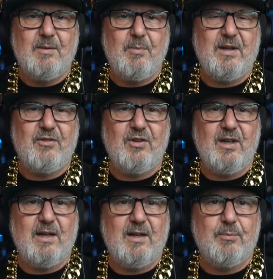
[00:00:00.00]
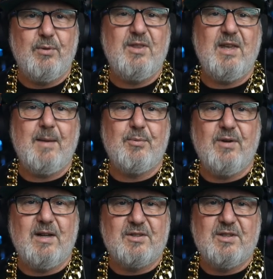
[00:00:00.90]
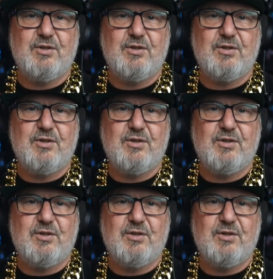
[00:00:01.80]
but breathing apparatus.